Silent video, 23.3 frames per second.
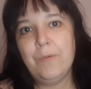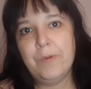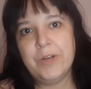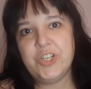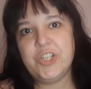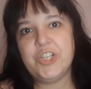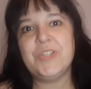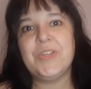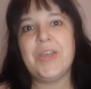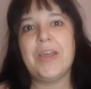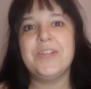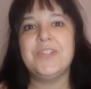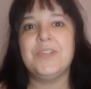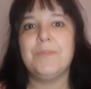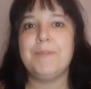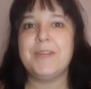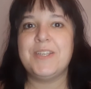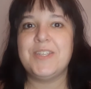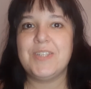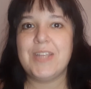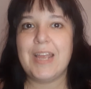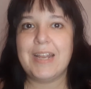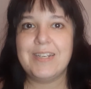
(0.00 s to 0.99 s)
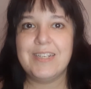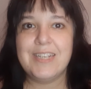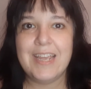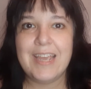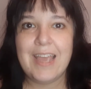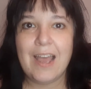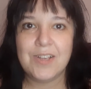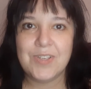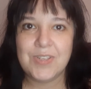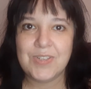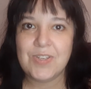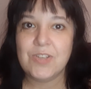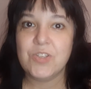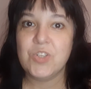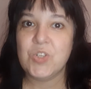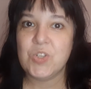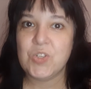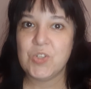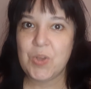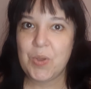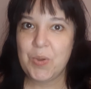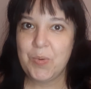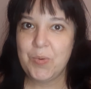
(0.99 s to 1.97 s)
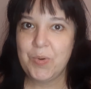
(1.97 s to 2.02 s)
which she's going to be sending us
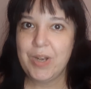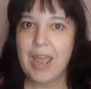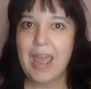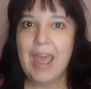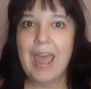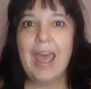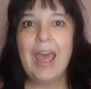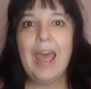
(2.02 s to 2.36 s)
soon.